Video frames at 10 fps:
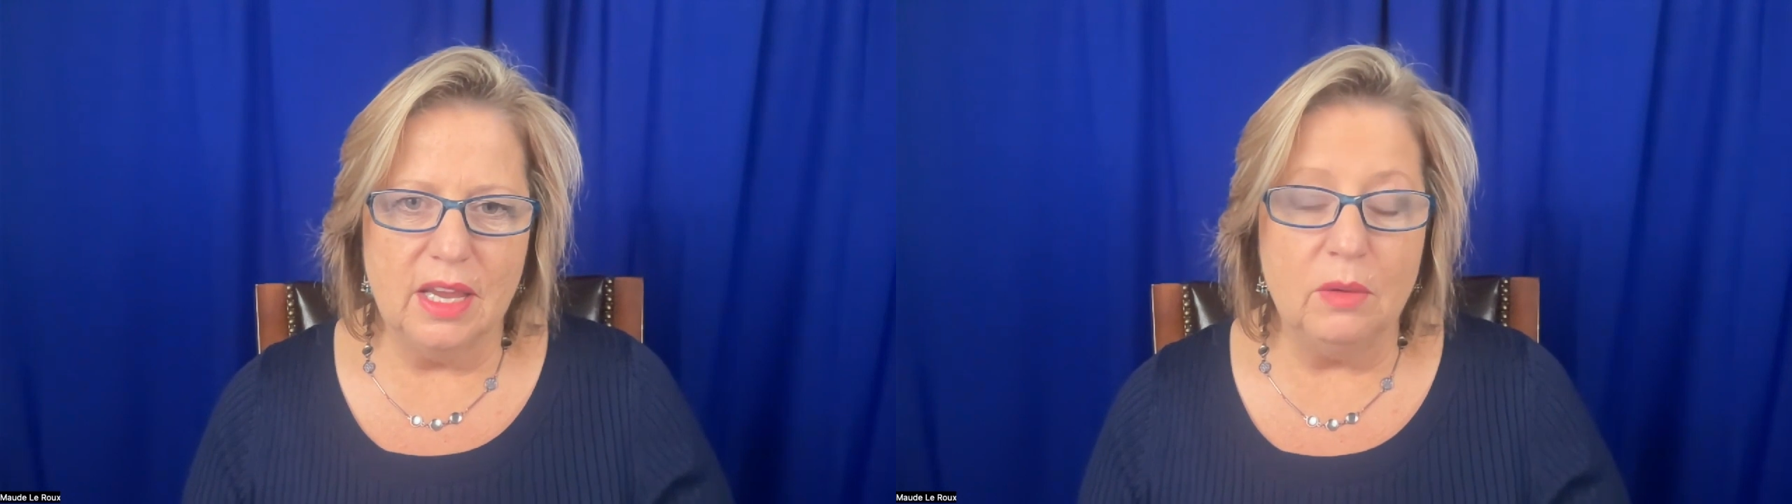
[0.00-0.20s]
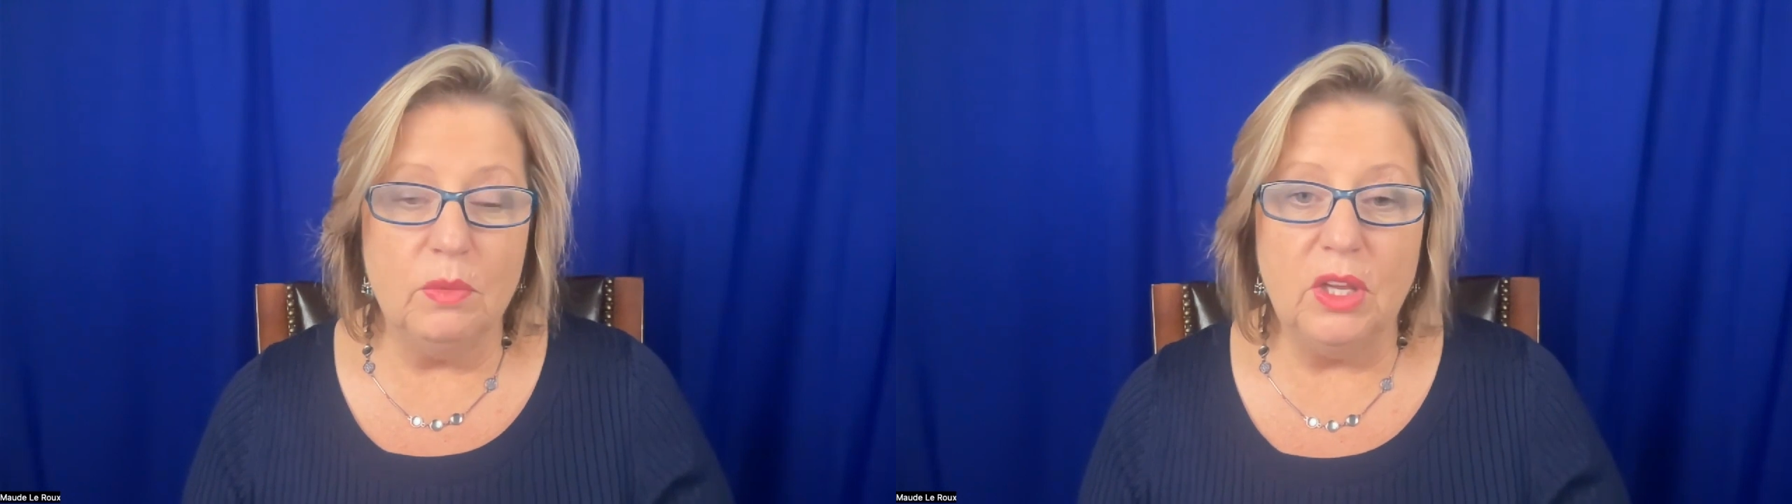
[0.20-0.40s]

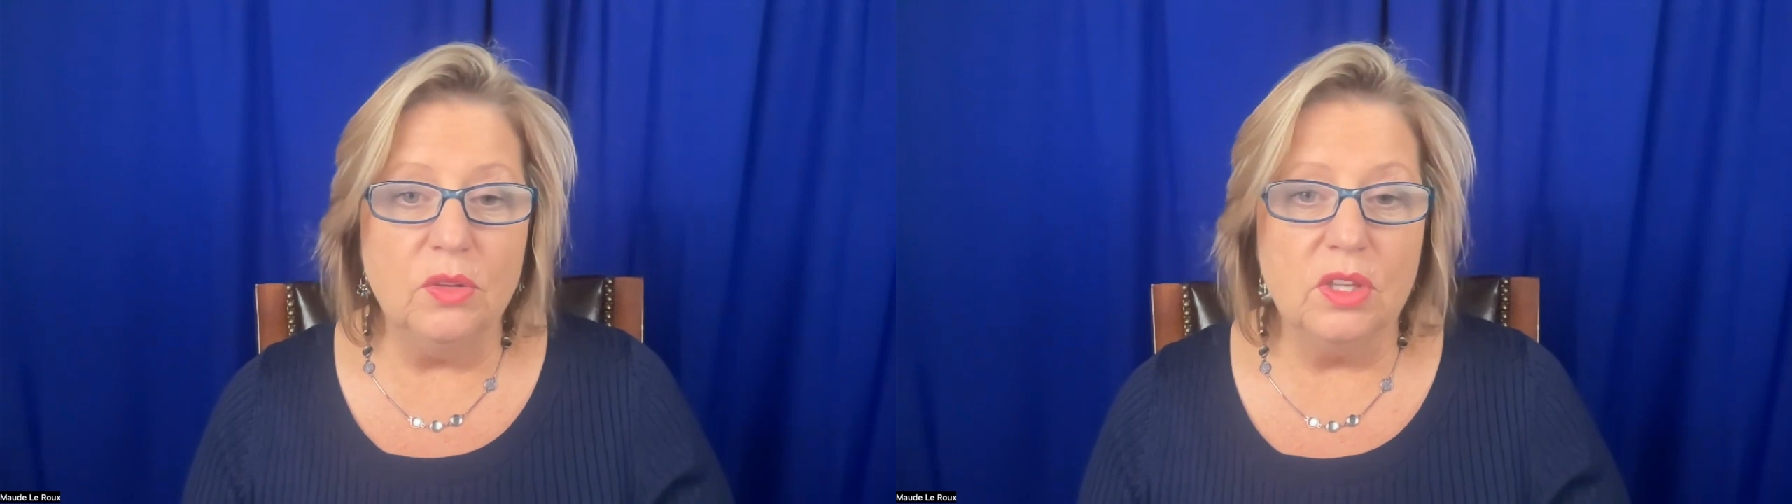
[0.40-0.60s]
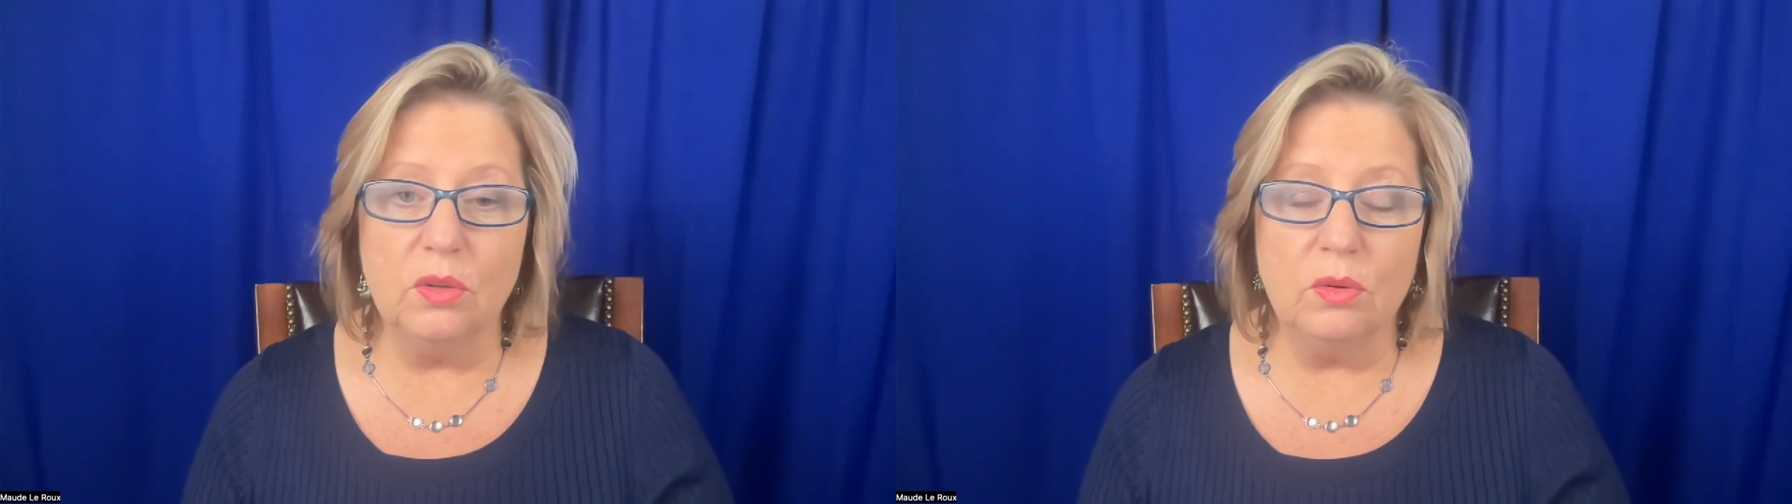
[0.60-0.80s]
and we
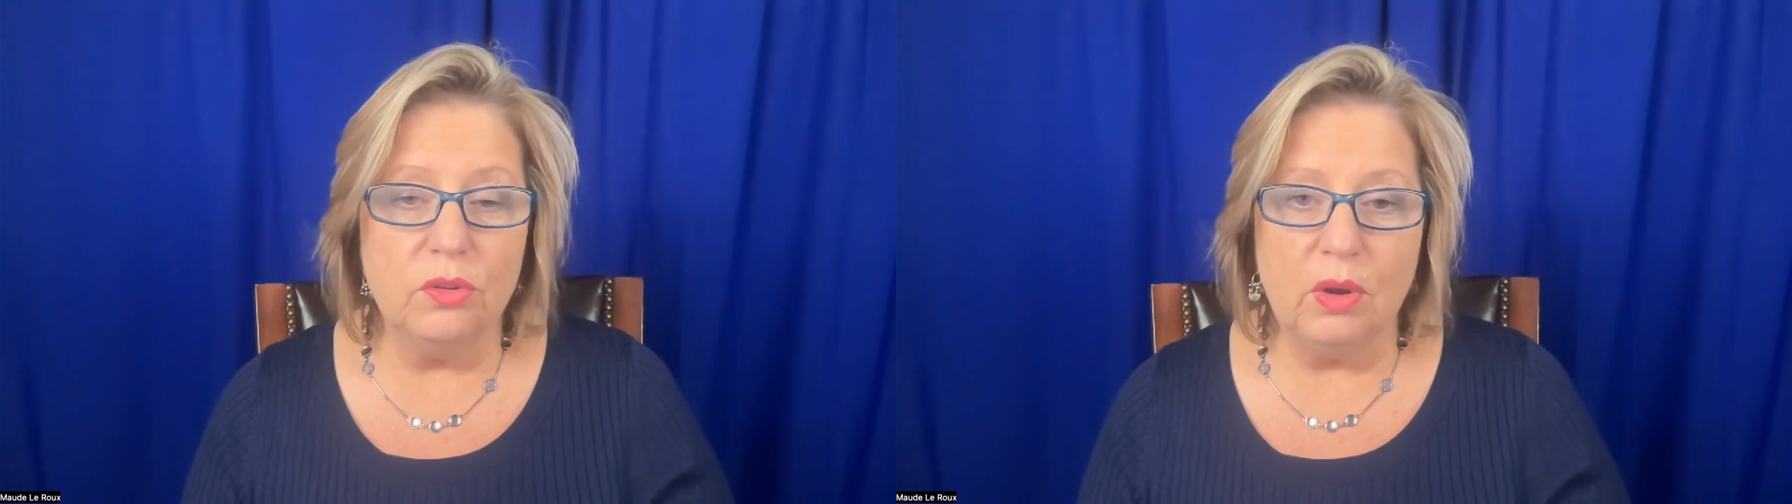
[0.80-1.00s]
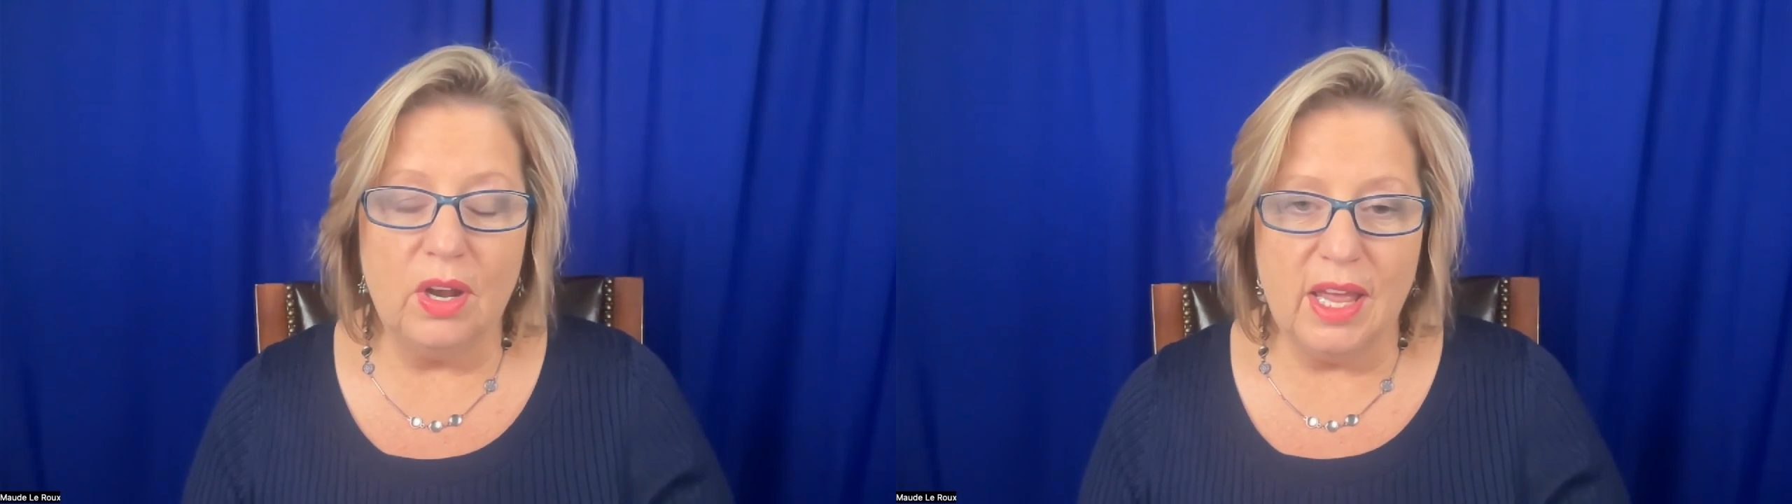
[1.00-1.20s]
use it all
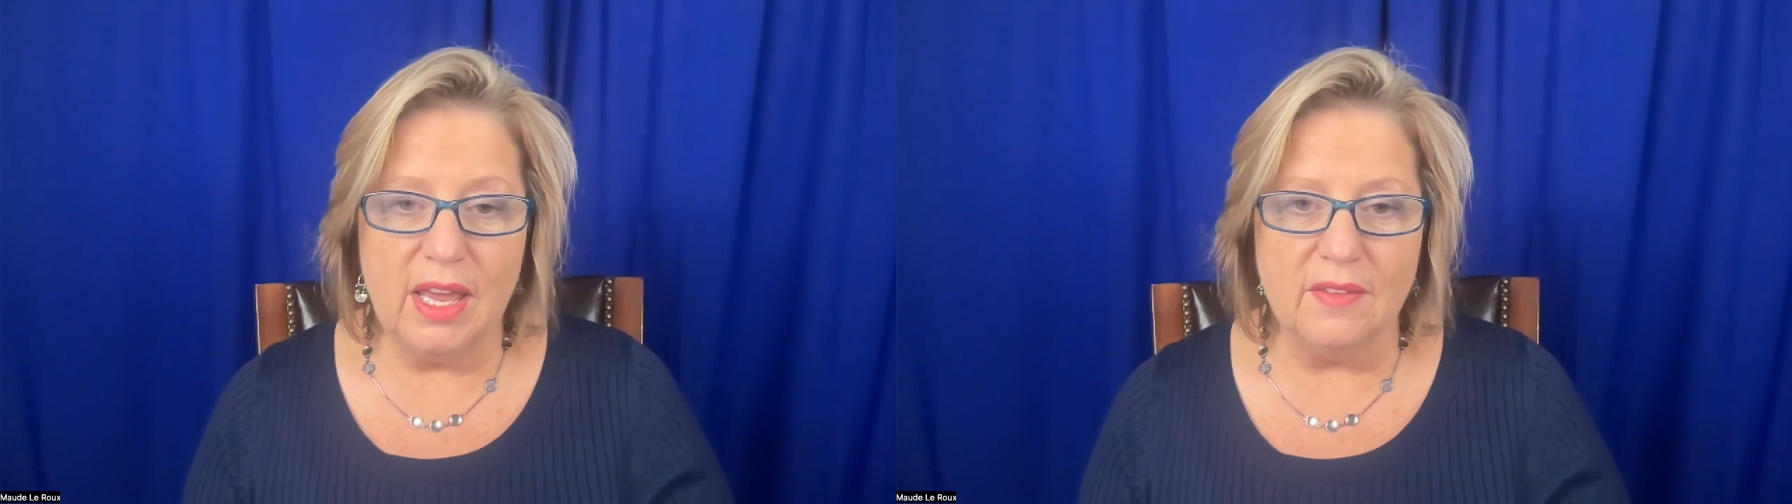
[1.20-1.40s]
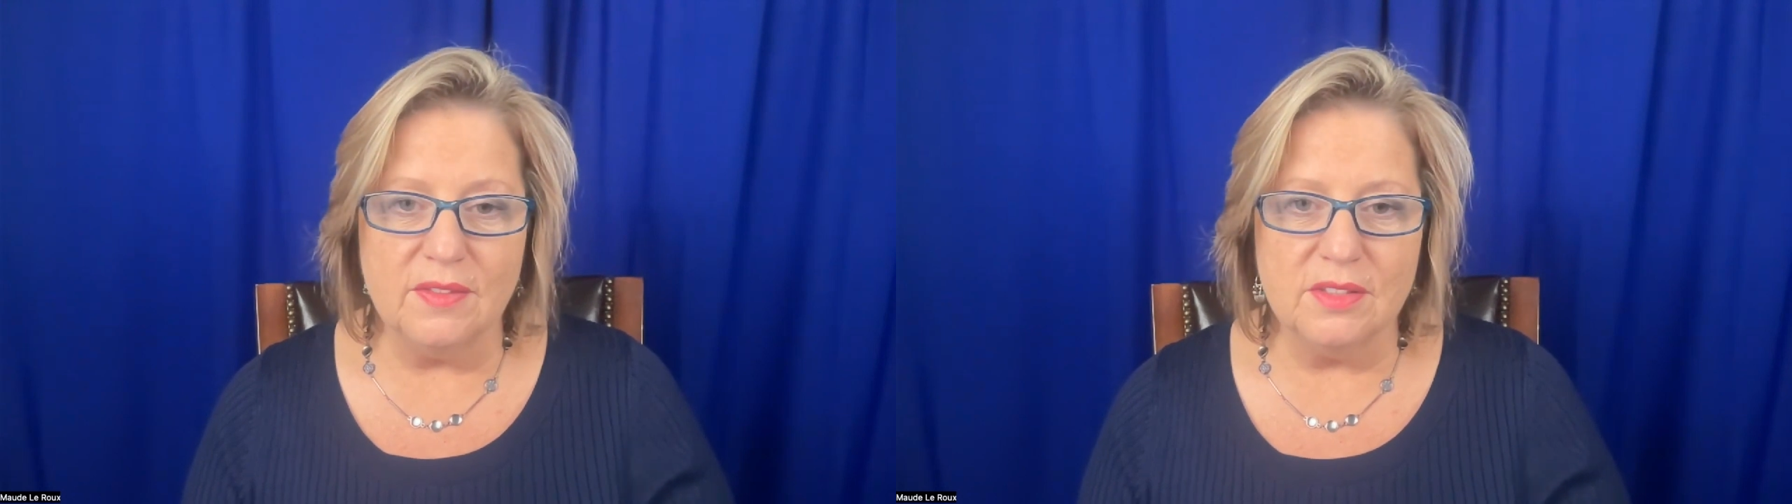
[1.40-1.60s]
through our
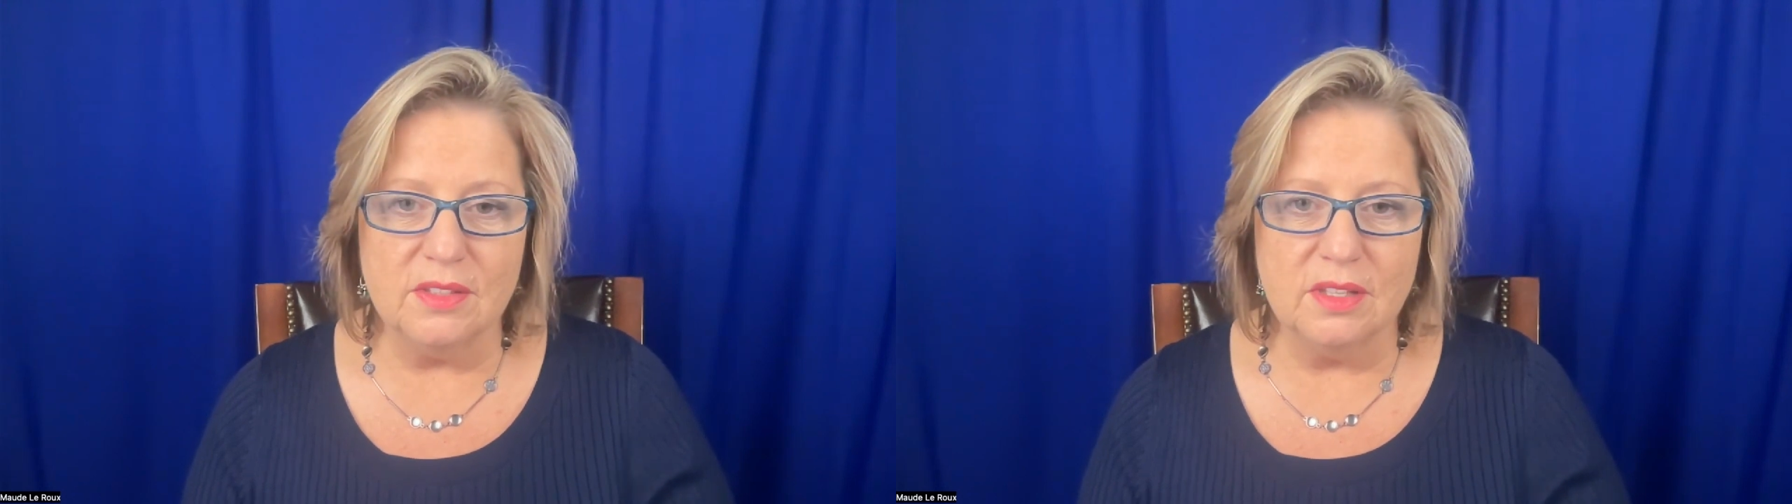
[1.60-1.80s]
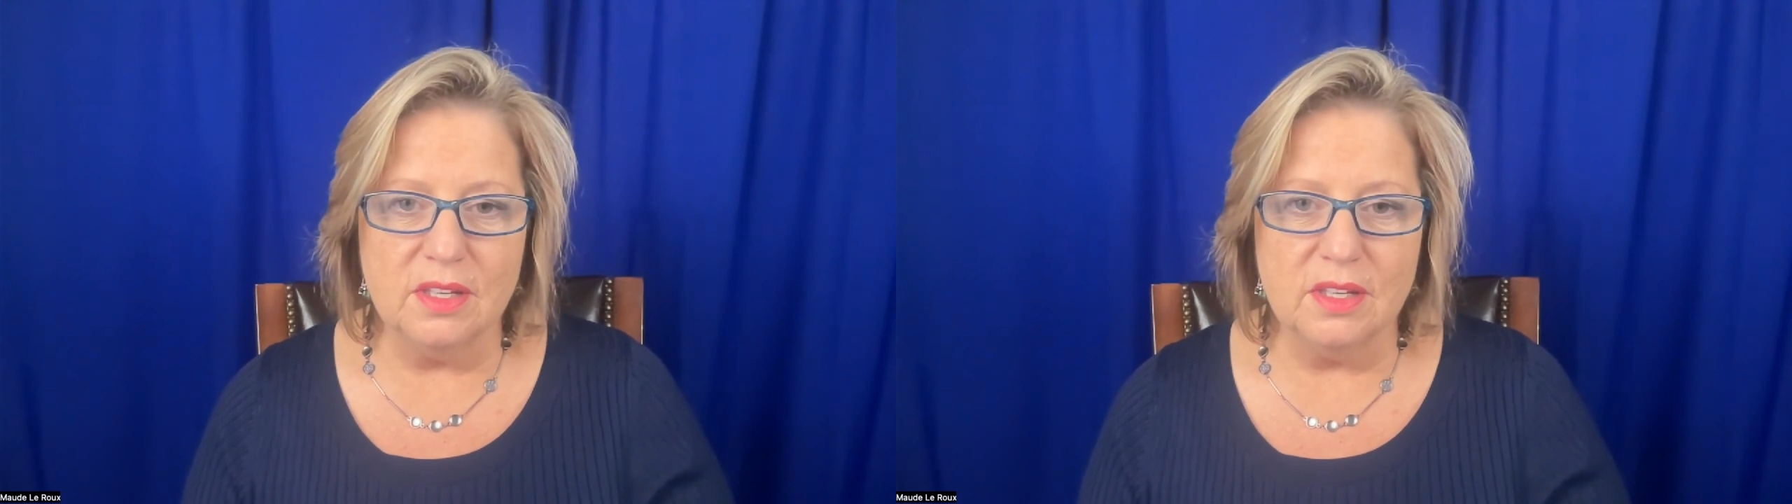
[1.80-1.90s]
lives.